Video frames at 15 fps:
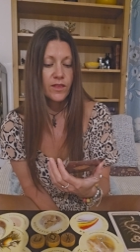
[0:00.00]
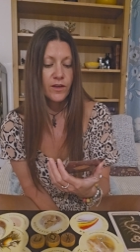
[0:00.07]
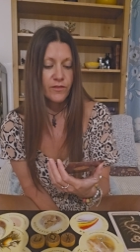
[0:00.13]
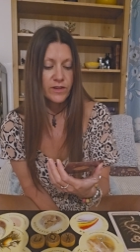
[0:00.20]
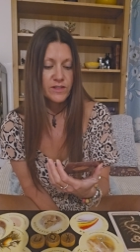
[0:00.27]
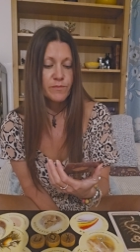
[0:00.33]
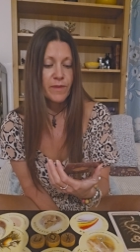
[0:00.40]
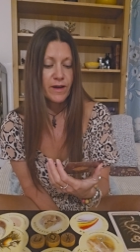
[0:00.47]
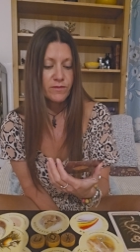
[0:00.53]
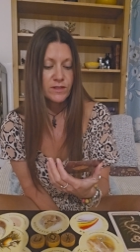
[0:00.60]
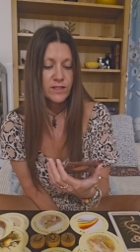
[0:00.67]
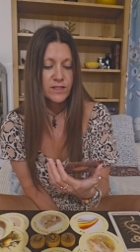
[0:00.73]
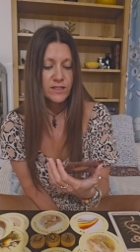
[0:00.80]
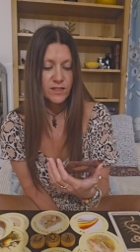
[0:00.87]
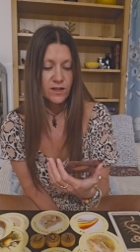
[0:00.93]
There is
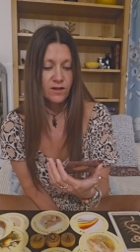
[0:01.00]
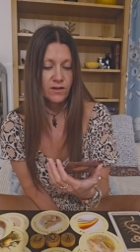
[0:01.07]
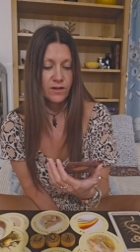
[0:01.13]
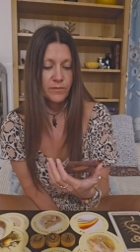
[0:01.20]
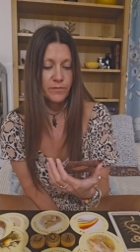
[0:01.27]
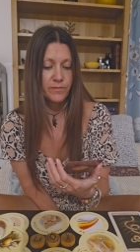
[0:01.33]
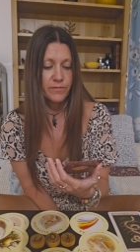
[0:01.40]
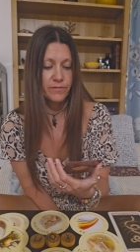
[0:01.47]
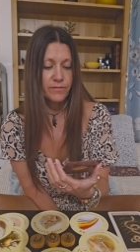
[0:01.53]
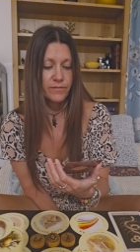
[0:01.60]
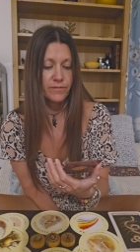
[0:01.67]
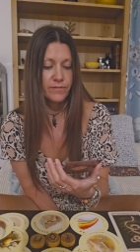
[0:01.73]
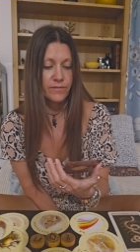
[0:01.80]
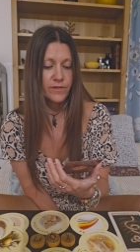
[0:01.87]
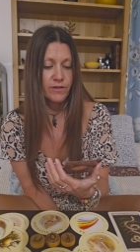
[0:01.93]
mountains to climb.
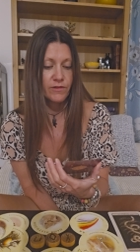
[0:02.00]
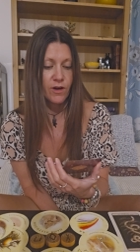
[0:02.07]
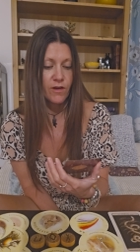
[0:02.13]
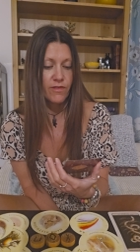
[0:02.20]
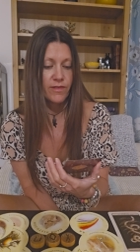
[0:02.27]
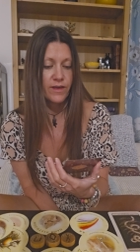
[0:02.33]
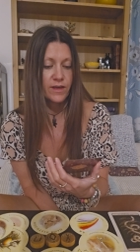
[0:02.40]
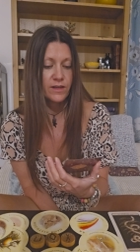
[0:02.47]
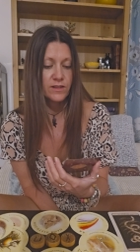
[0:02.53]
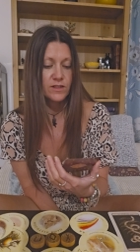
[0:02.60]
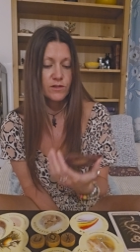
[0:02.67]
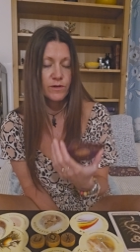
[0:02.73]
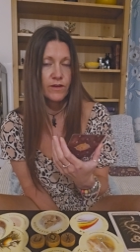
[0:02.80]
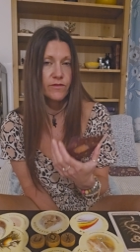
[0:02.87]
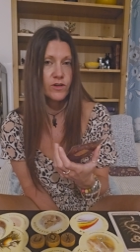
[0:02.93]
There are things
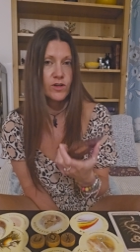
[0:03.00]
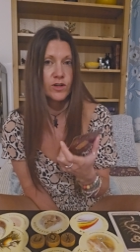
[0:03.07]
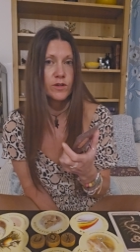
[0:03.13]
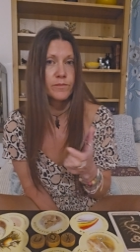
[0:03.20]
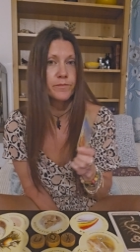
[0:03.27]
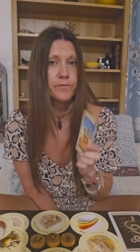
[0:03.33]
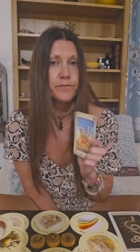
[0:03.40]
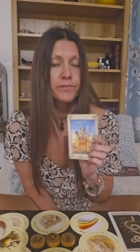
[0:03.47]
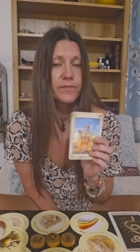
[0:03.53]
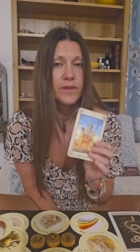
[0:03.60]
to overcome.